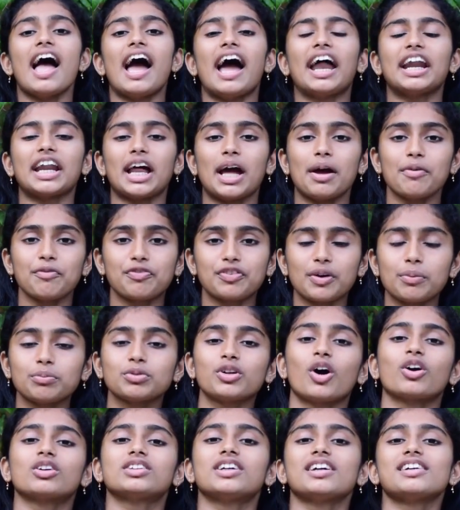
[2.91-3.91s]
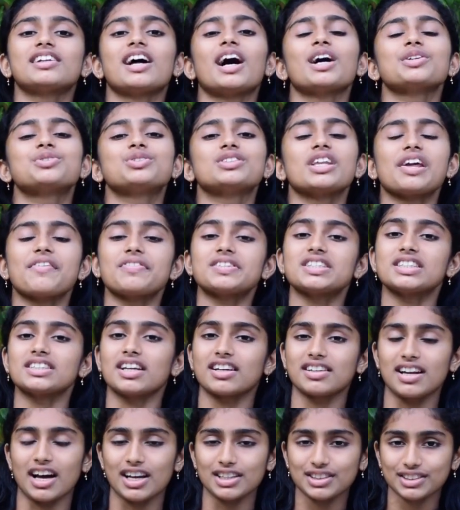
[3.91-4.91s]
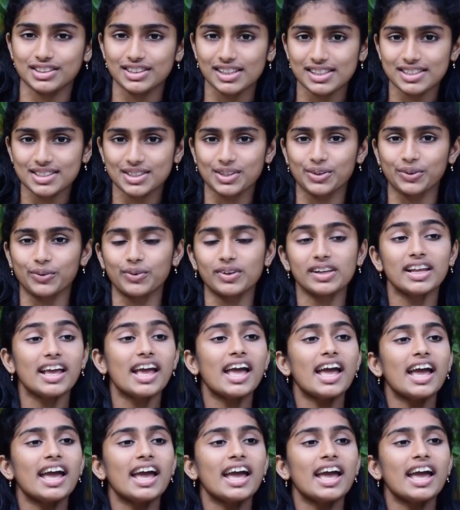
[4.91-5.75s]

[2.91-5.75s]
and I am from Dr. Raju Davis International School.